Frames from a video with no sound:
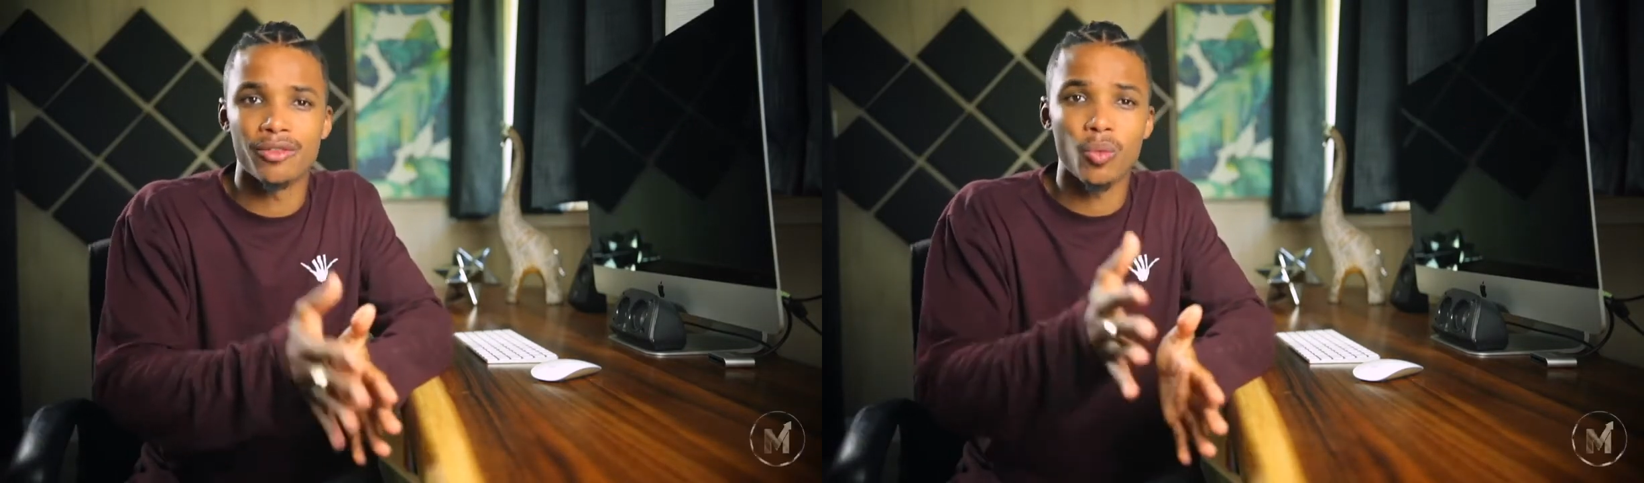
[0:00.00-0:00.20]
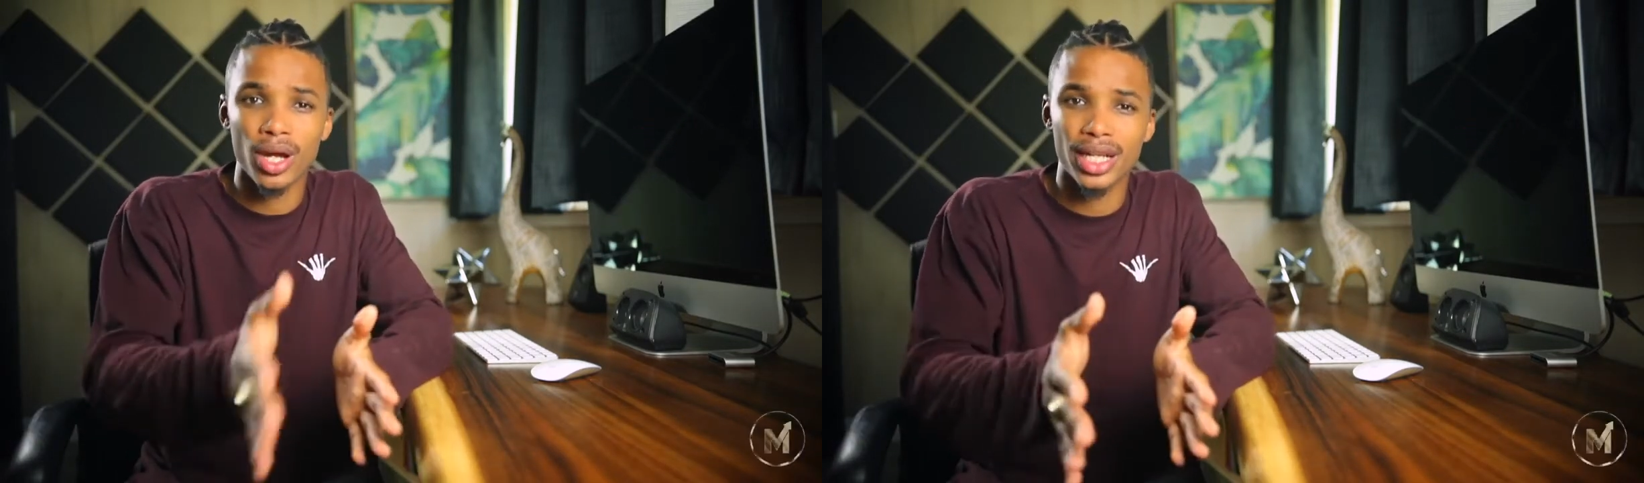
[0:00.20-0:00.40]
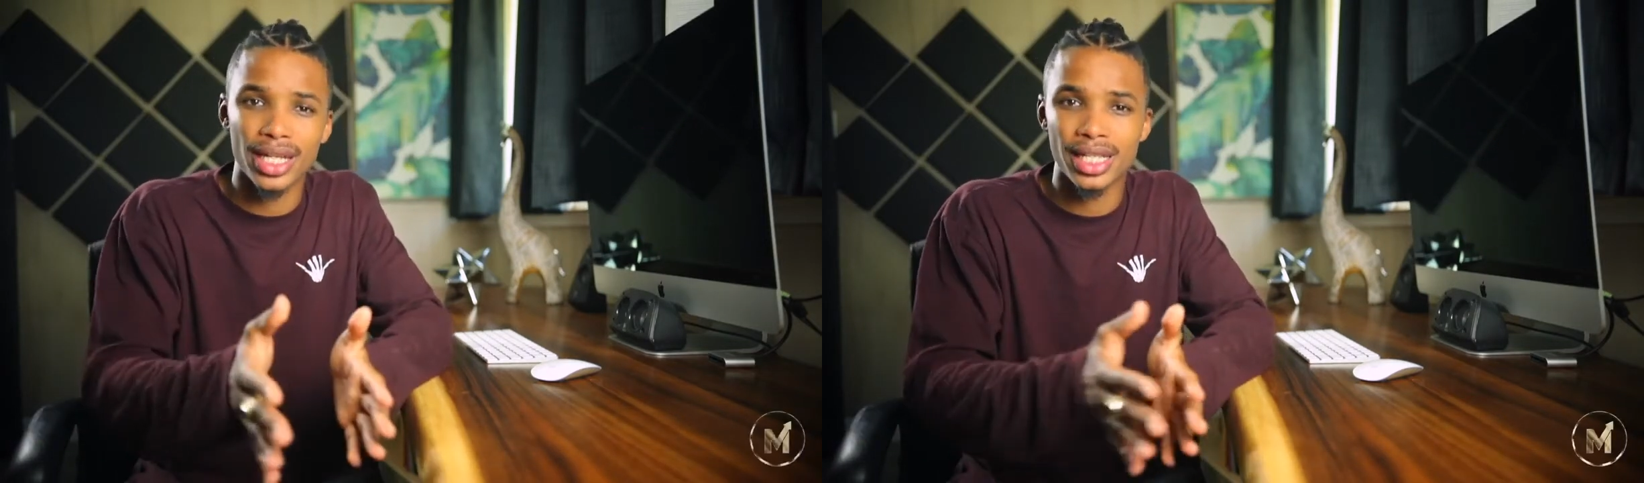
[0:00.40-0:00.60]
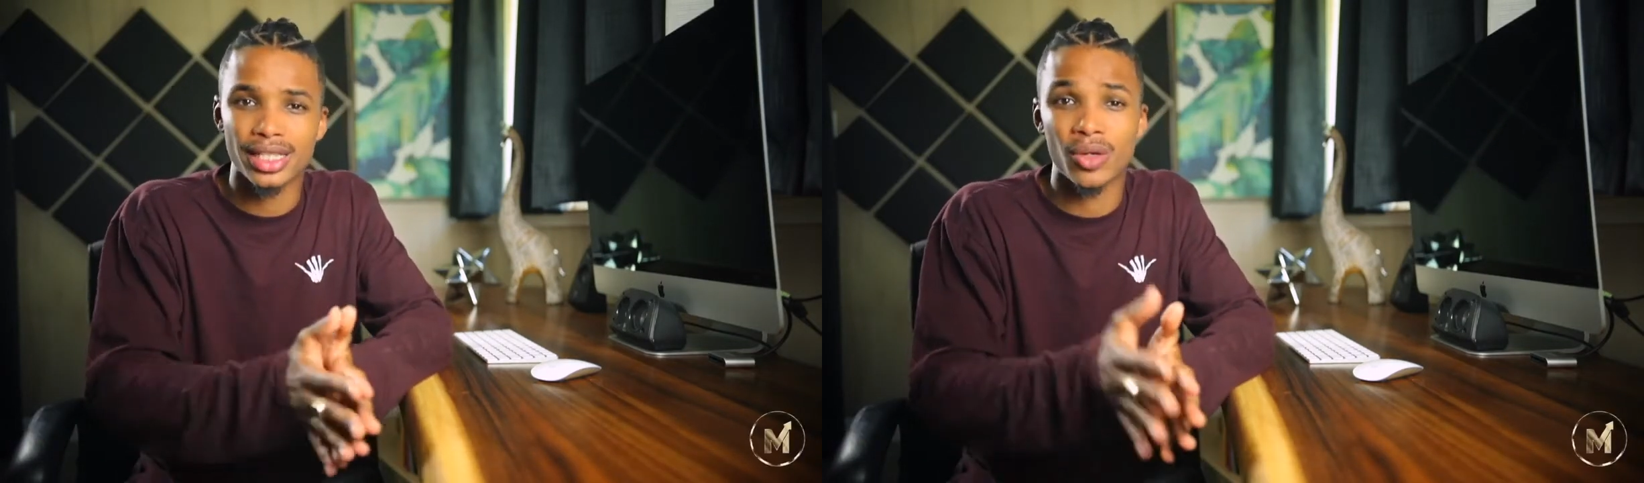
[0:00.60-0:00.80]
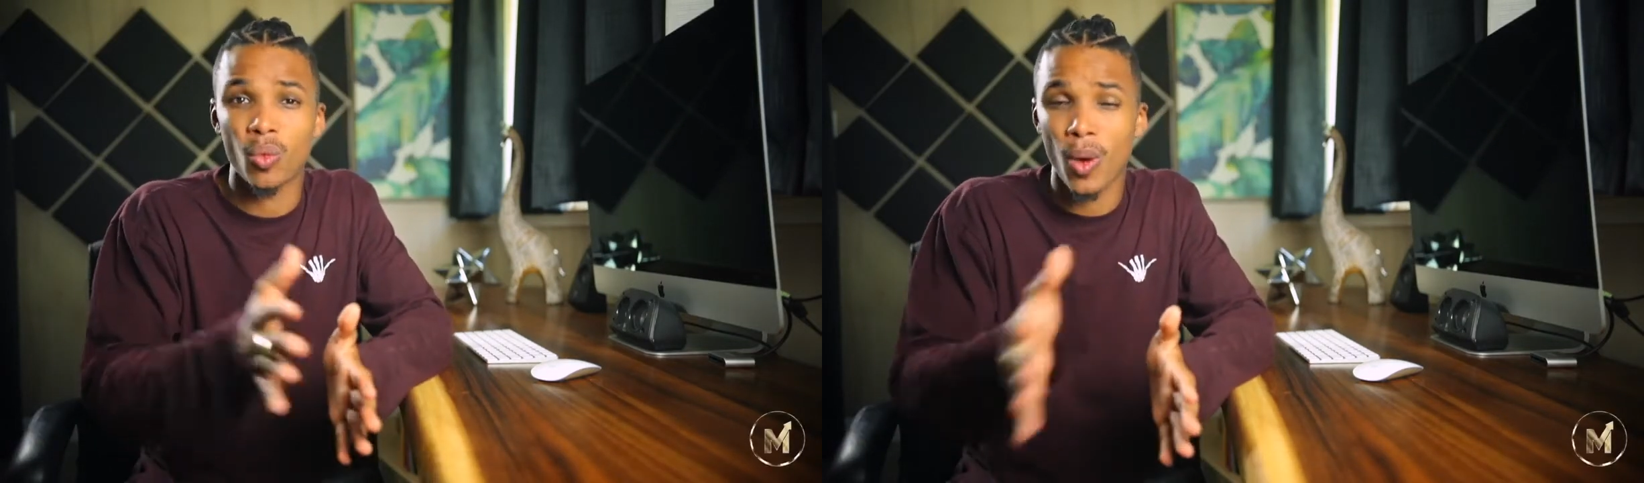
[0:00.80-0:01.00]
of what it
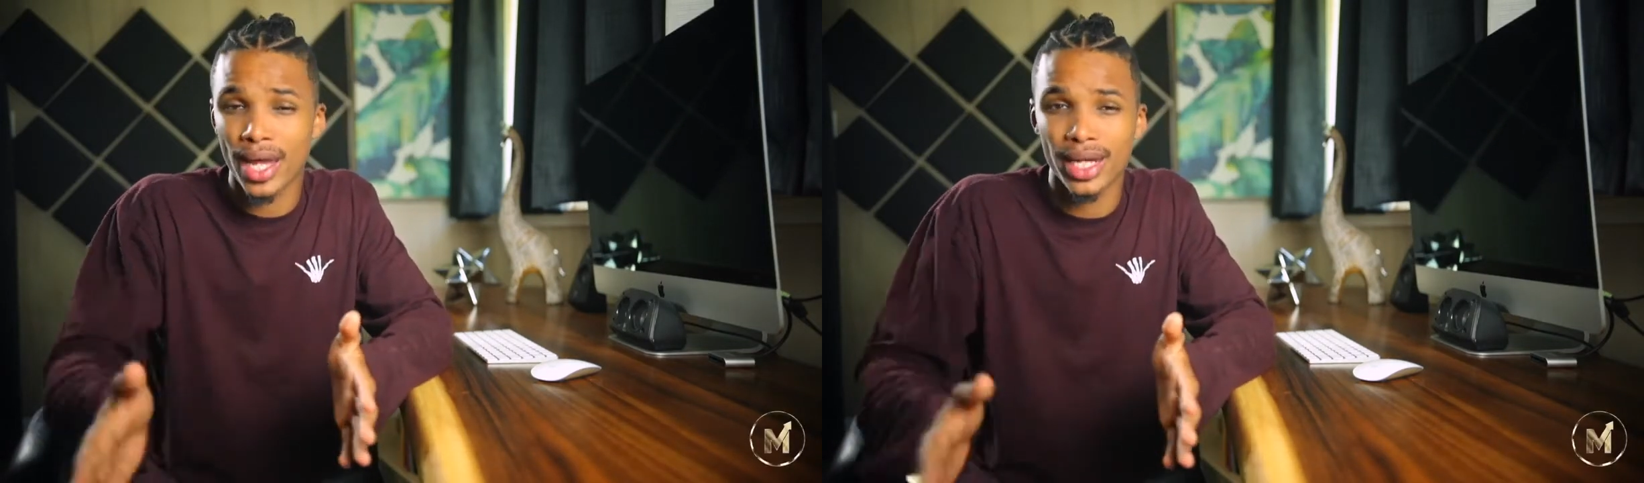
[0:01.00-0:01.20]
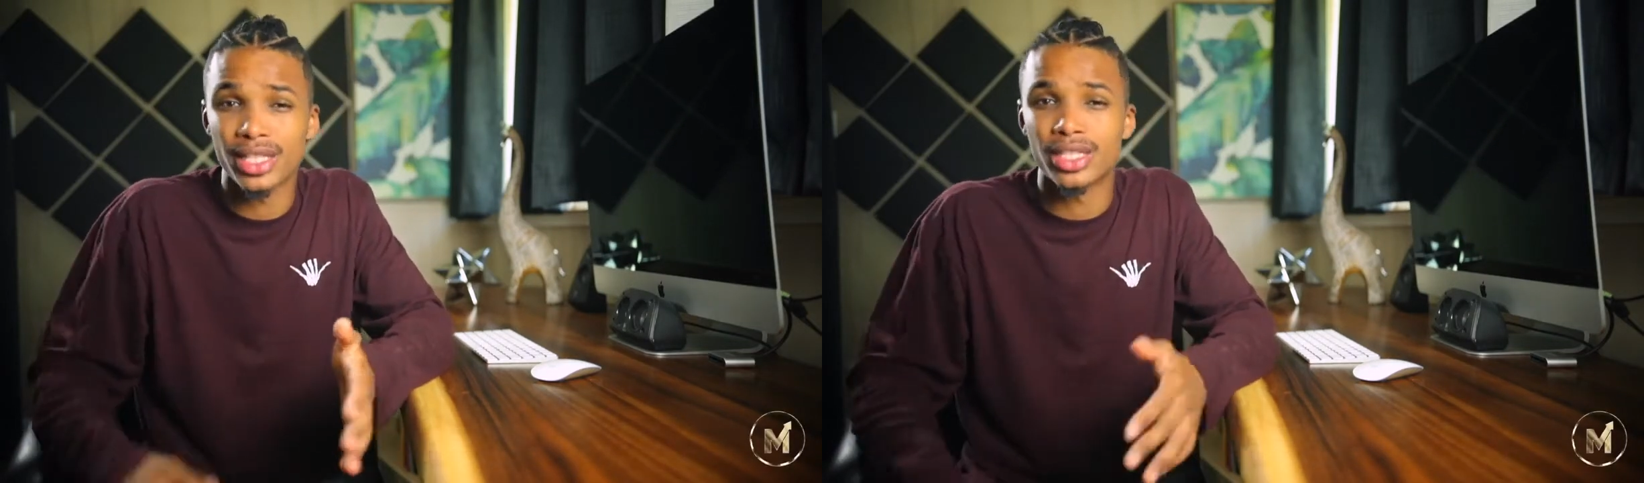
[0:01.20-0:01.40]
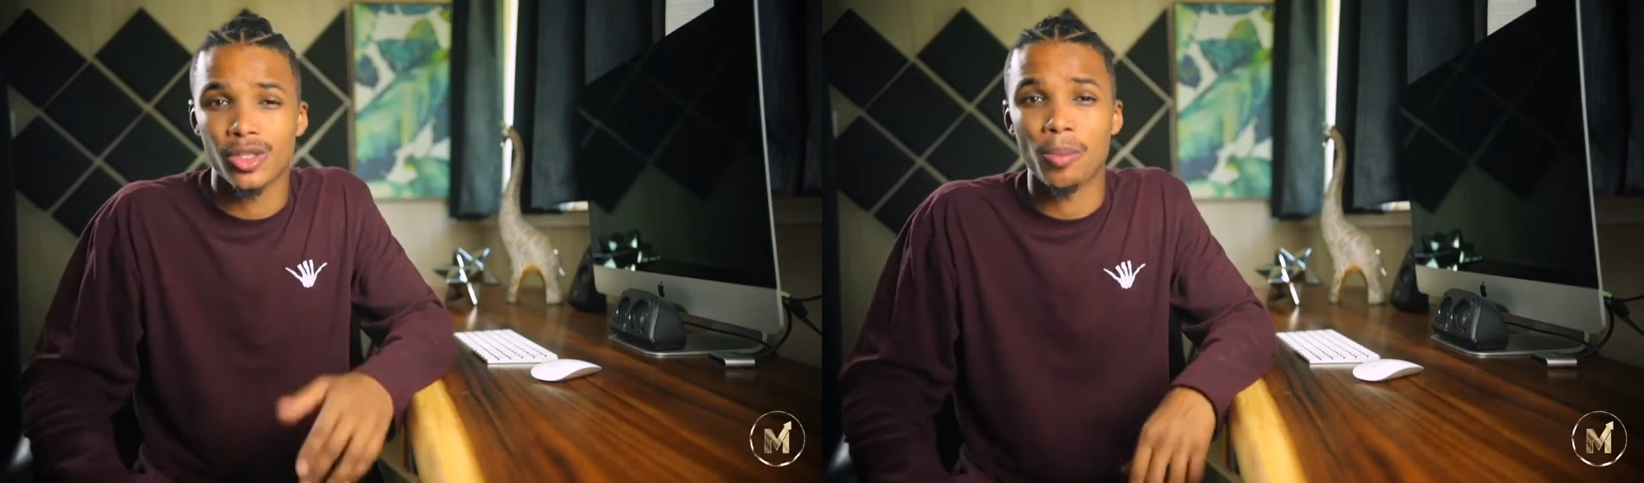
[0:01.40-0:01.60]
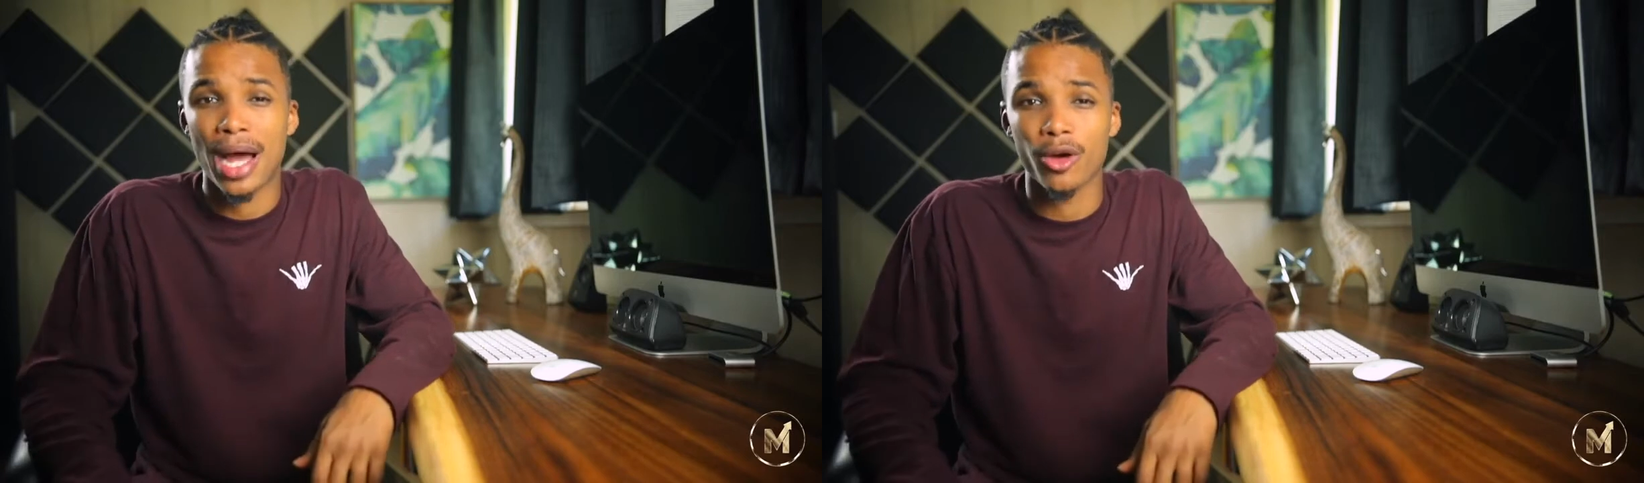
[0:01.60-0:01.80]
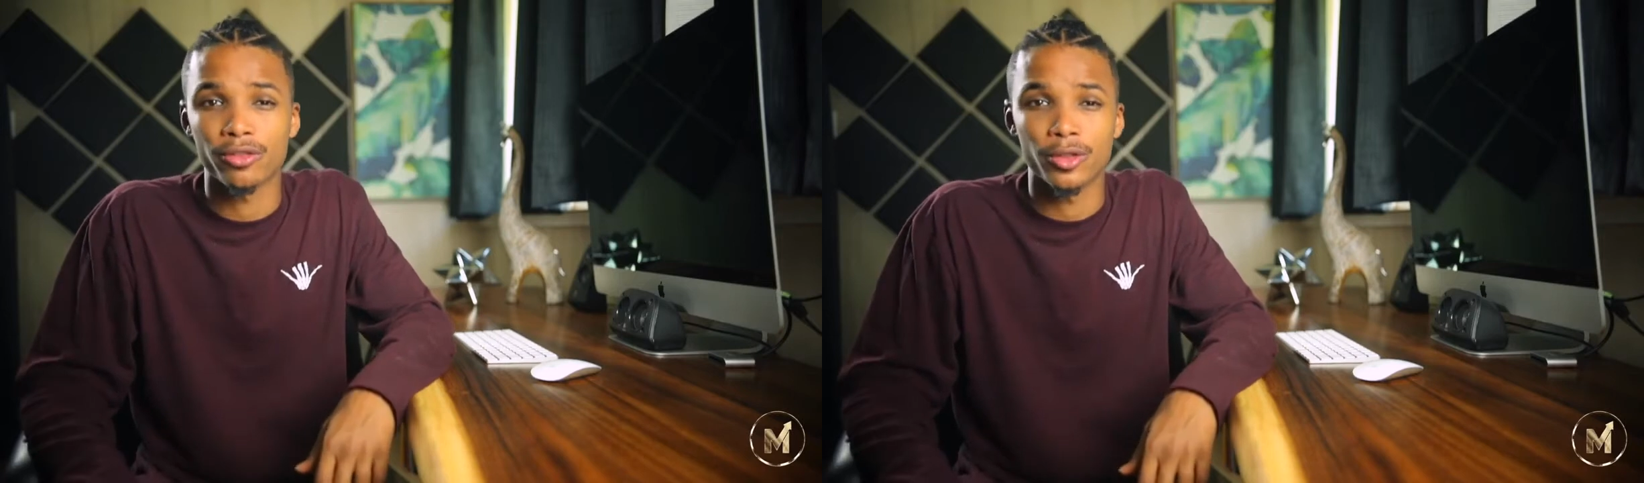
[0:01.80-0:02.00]
is and why it is so
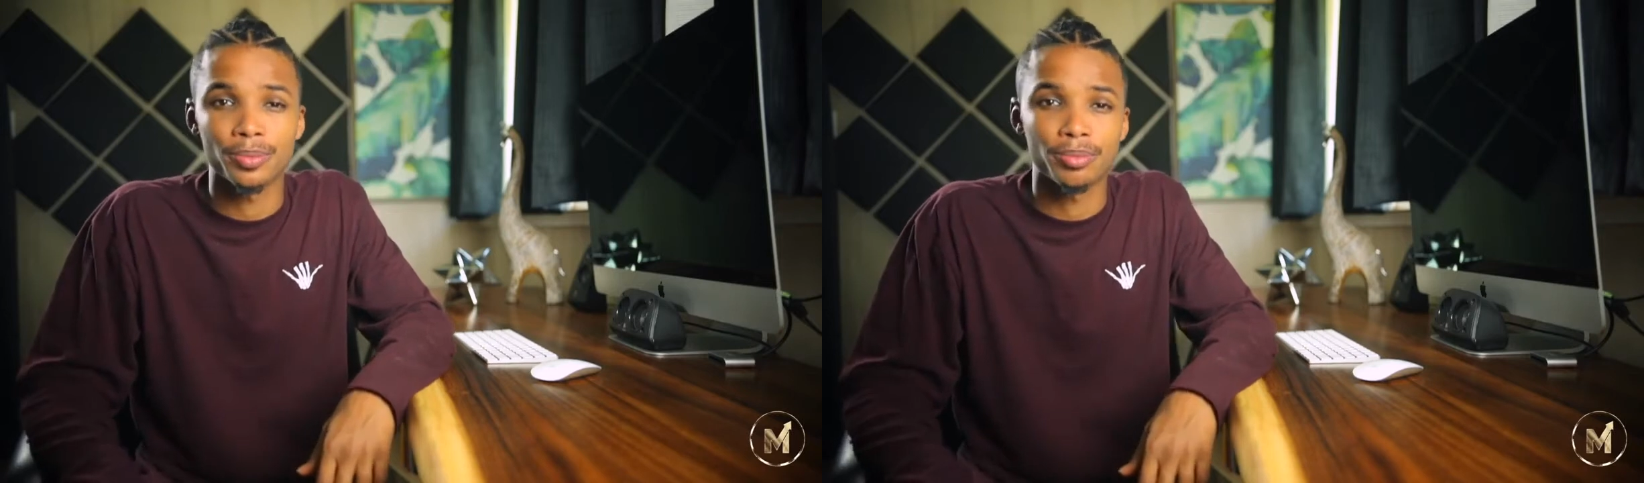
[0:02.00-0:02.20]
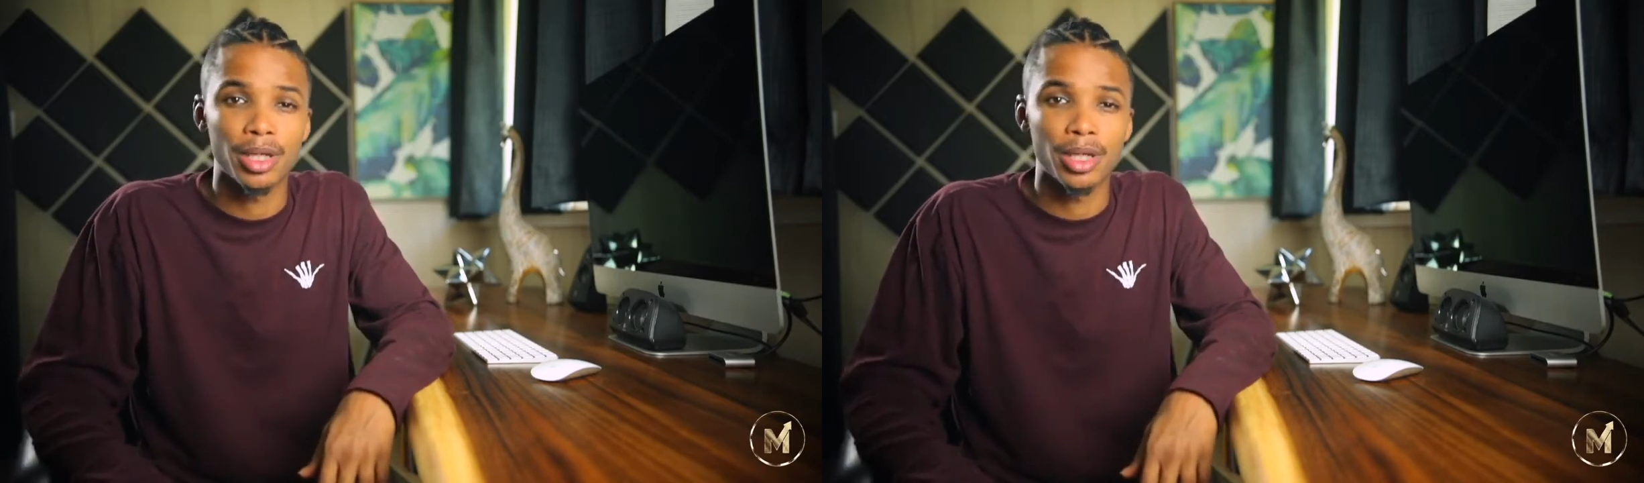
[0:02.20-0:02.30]
powerful.